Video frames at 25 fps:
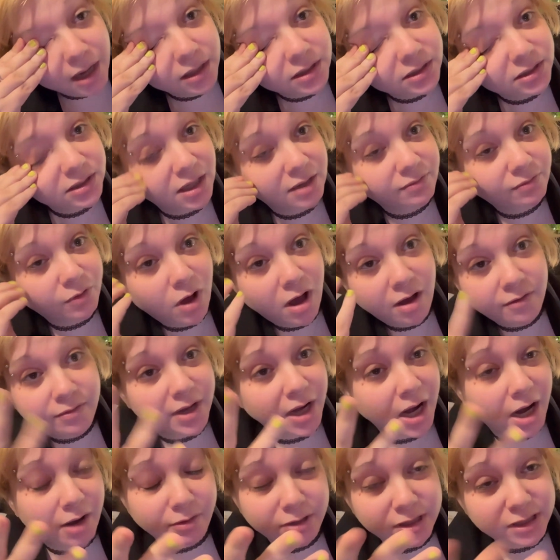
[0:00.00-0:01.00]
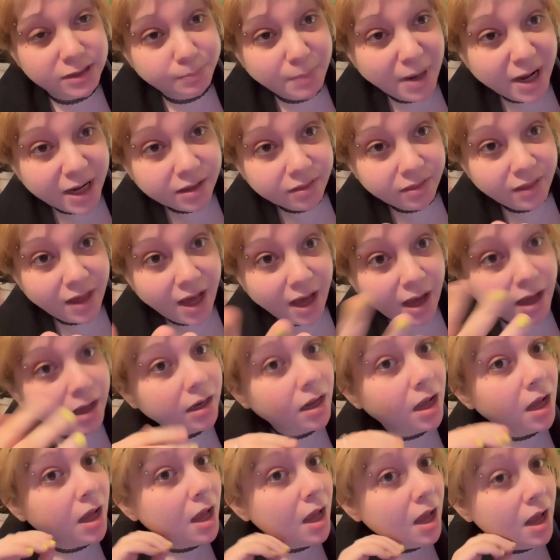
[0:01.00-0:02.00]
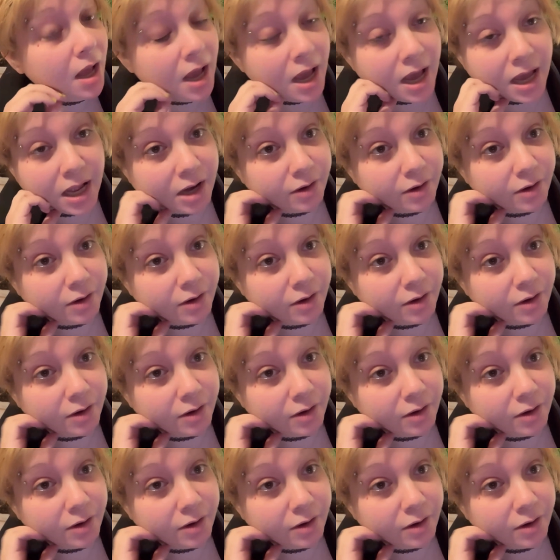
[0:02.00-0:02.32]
of stuff off, and I respect that. And